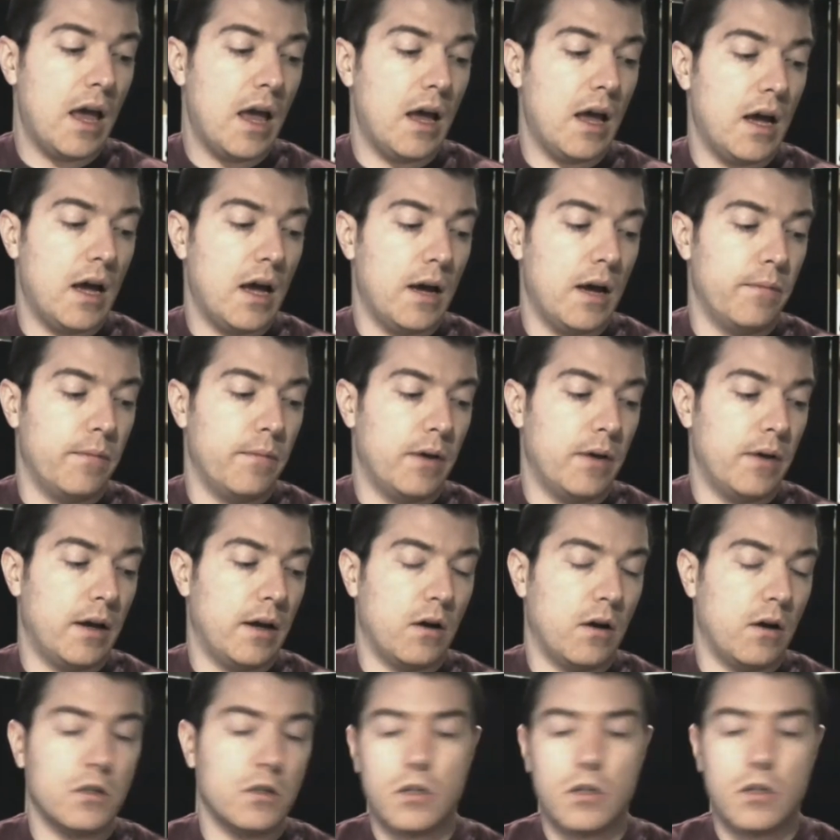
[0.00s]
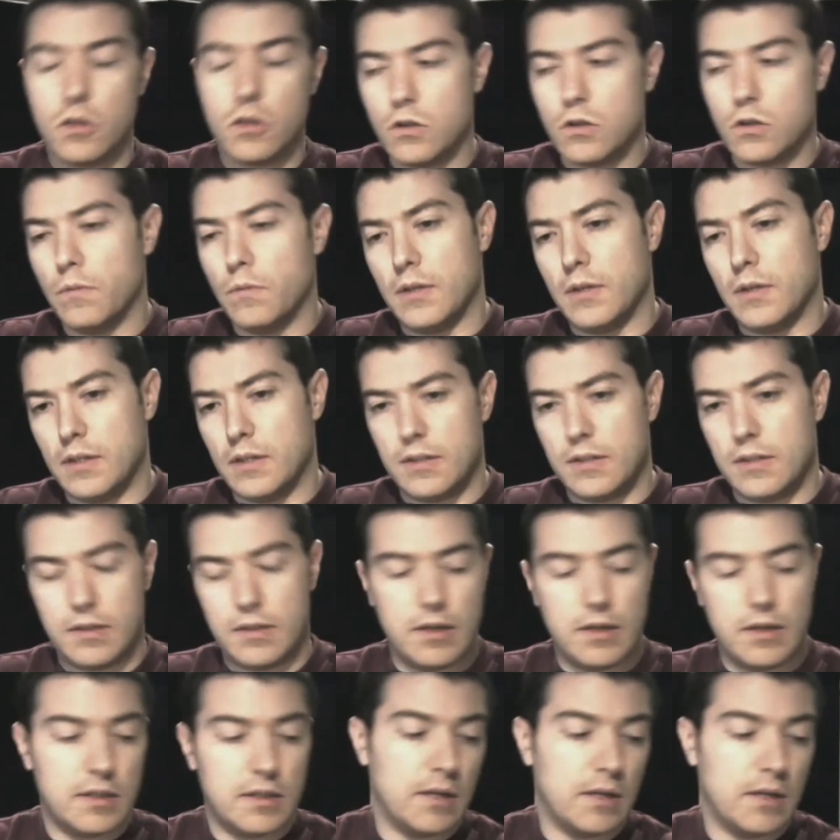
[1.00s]
I also assume
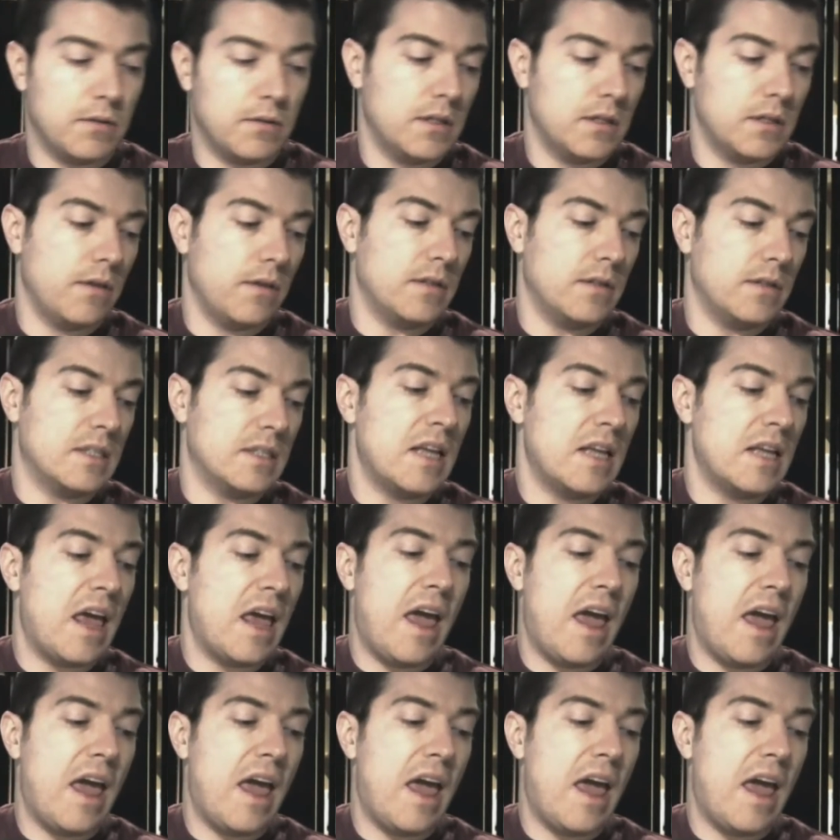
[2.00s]
that's Secret Services.